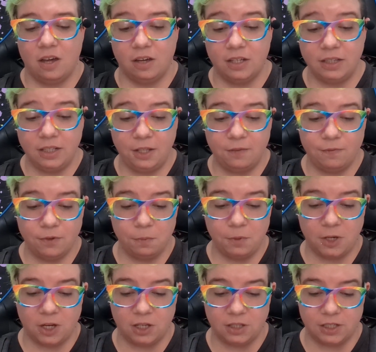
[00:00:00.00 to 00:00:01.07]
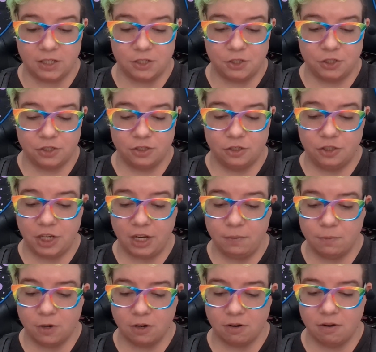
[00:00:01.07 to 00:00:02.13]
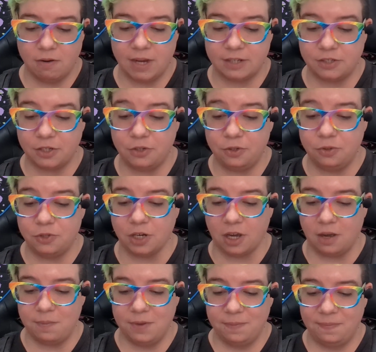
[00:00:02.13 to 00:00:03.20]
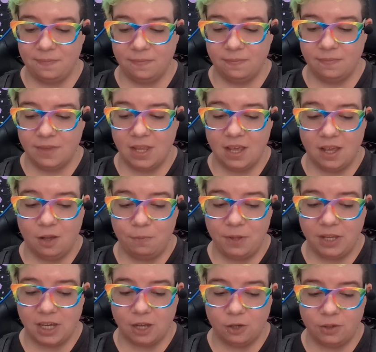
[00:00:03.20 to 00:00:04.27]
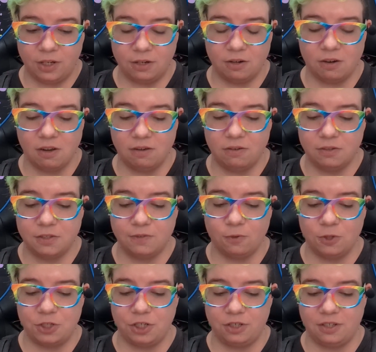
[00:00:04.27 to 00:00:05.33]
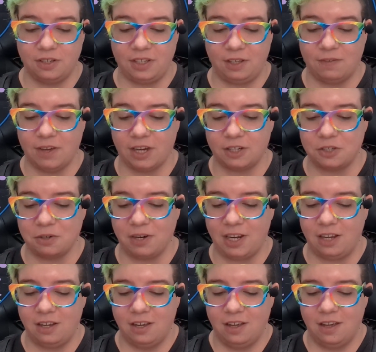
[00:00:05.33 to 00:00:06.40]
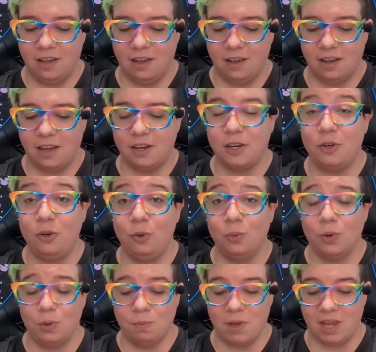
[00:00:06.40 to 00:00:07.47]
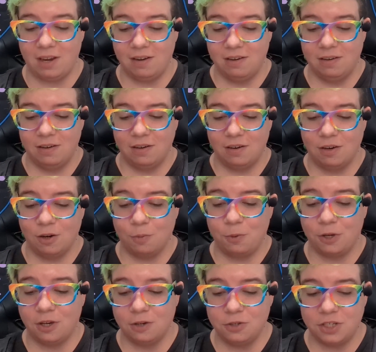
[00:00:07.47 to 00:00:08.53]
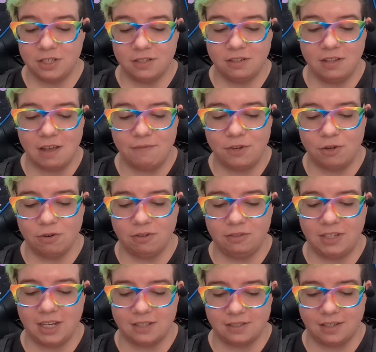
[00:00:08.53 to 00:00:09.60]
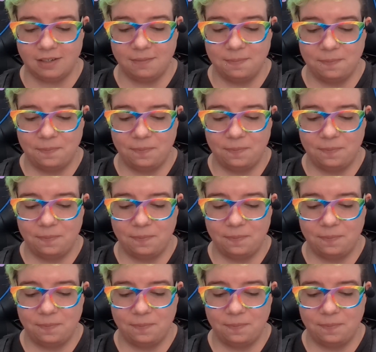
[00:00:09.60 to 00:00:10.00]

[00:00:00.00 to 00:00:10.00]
On leave from college, Jane Morrow has a new job, helping out in her uncle's fortune cookie factory, and a new roommate, her precocious 11-year-old cousin.